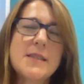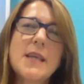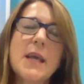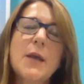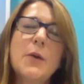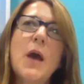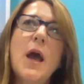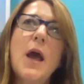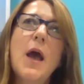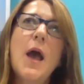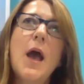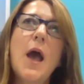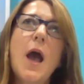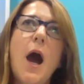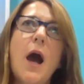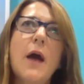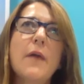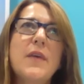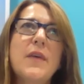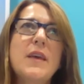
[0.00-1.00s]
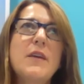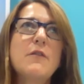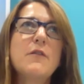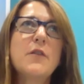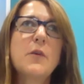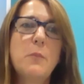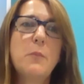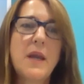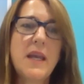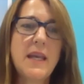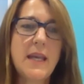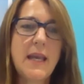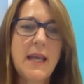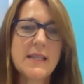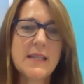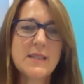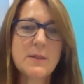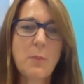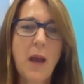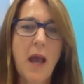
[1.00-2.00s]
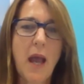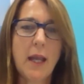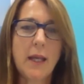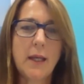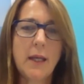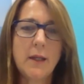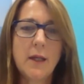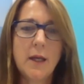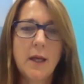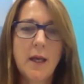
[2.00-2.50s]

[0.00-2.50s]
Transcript: So I think for me is about